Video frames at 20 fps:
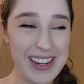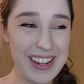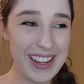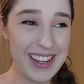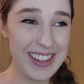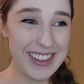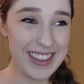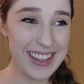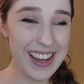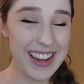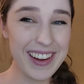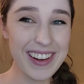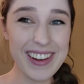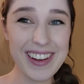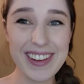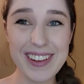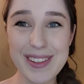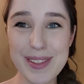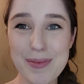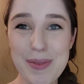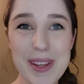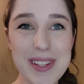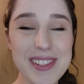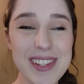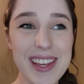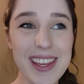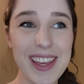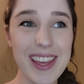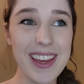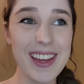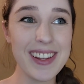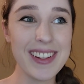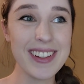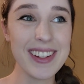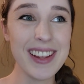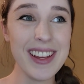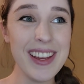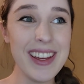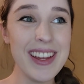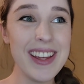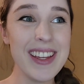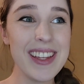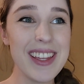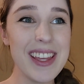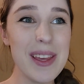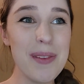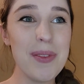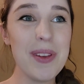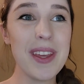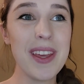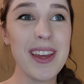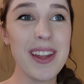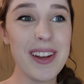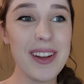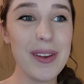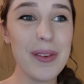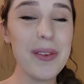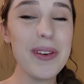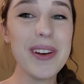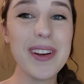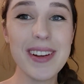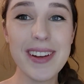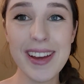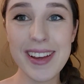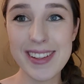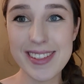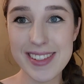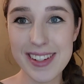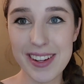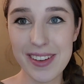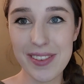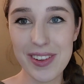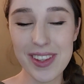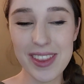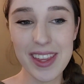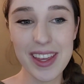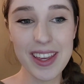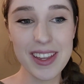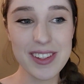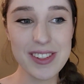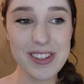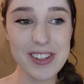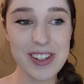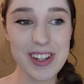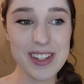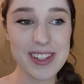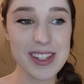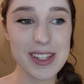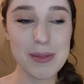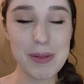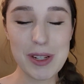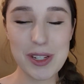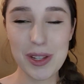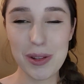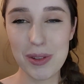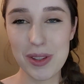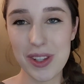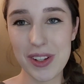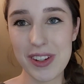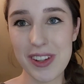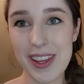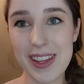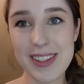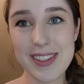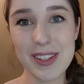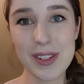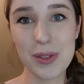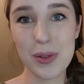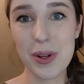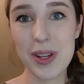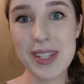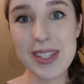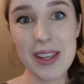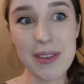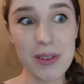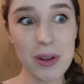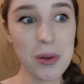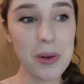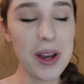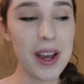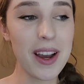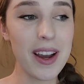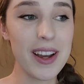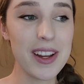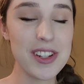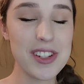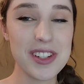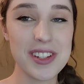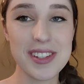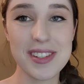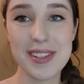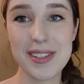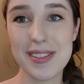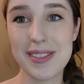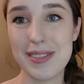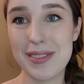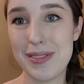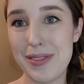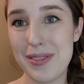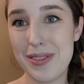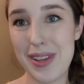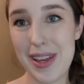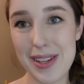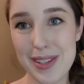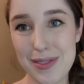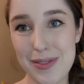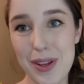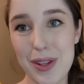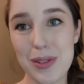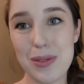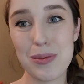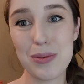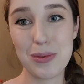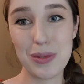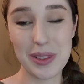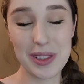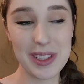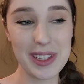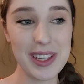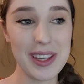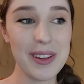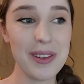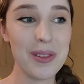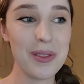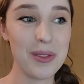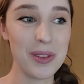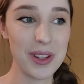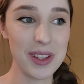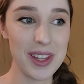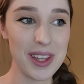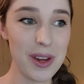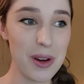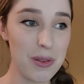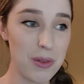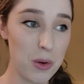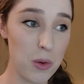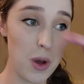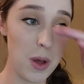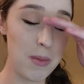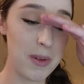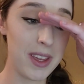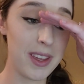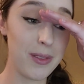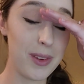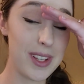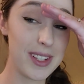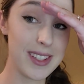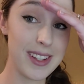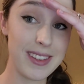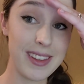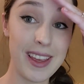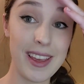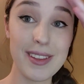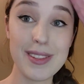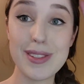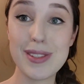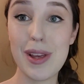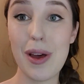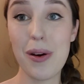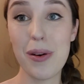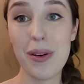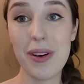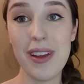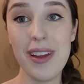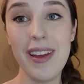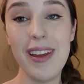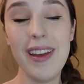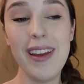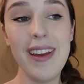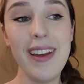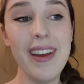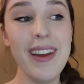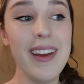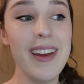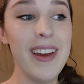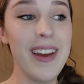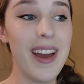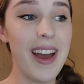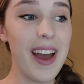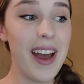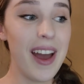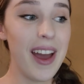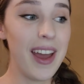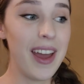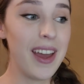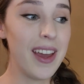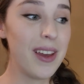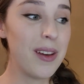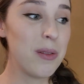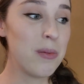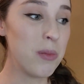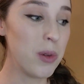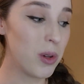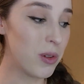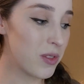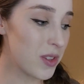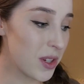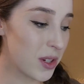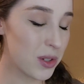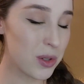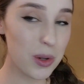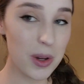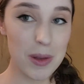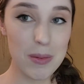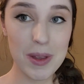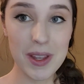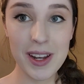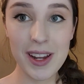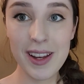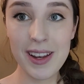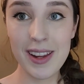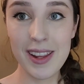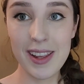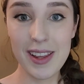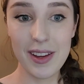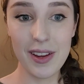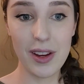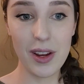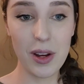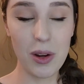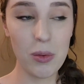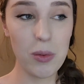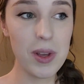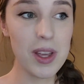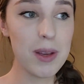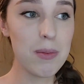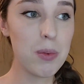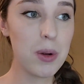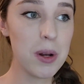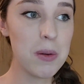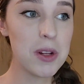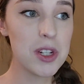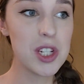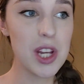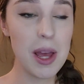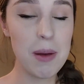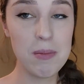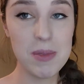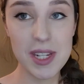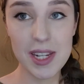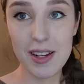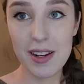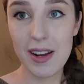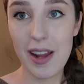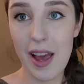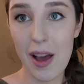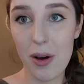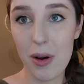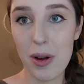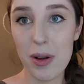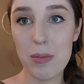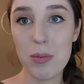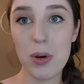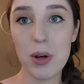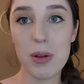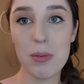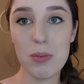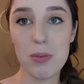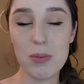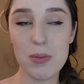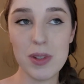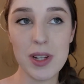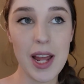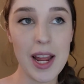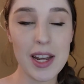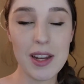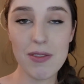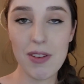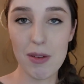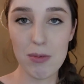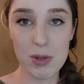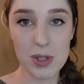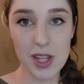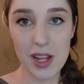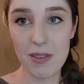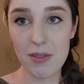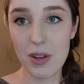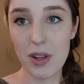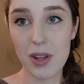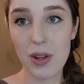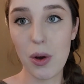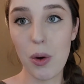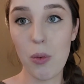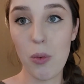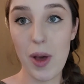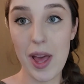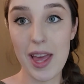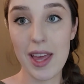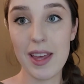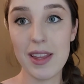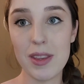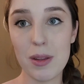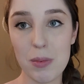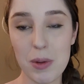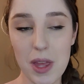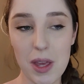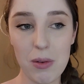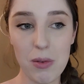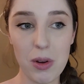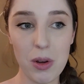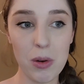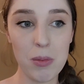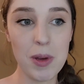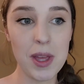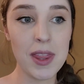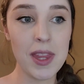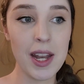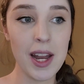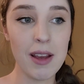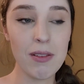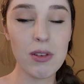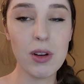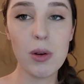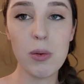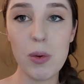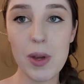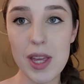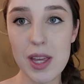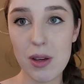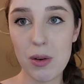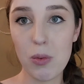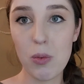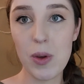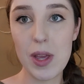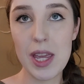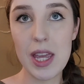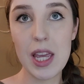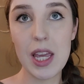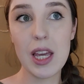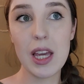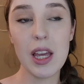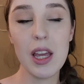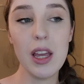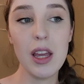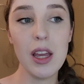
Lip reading: in there, and as best I can keeping it organized and everything. It's just, especially with little kids and toys everywhere, it just has felt really overwhelming recently. So I moved their toy bin in here. We pretty much emptied it out, put 95% of it away in the playroom, and then every week we